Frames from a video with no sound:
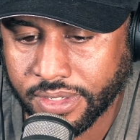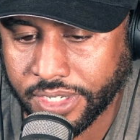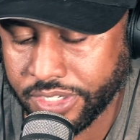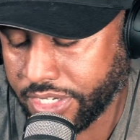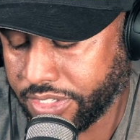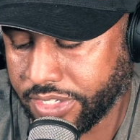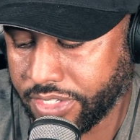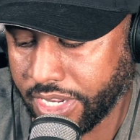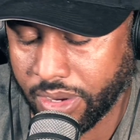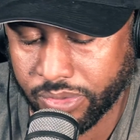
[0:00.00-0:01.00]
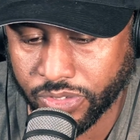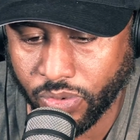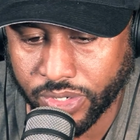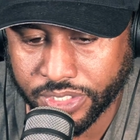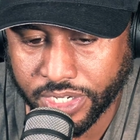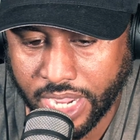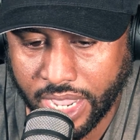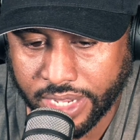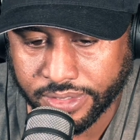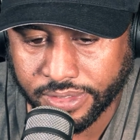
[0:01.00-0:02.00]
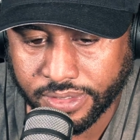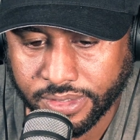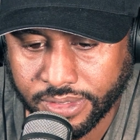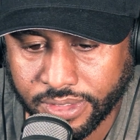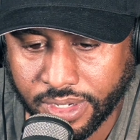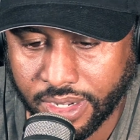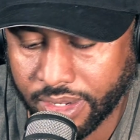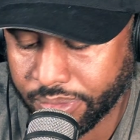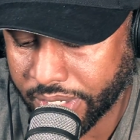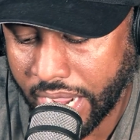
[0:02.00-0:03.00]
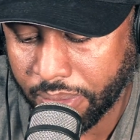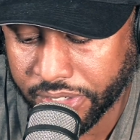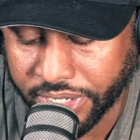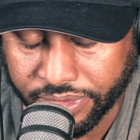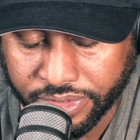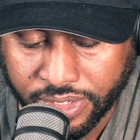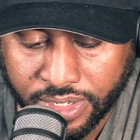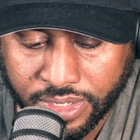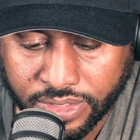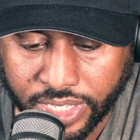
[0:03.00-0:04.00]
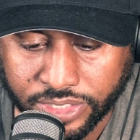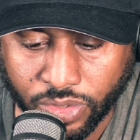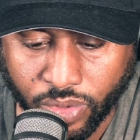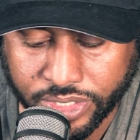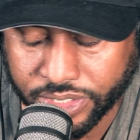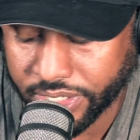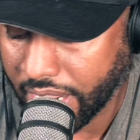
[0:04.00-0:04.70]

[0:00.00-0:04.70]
He just ain't say that was the orders he got. But I believe that's the orders he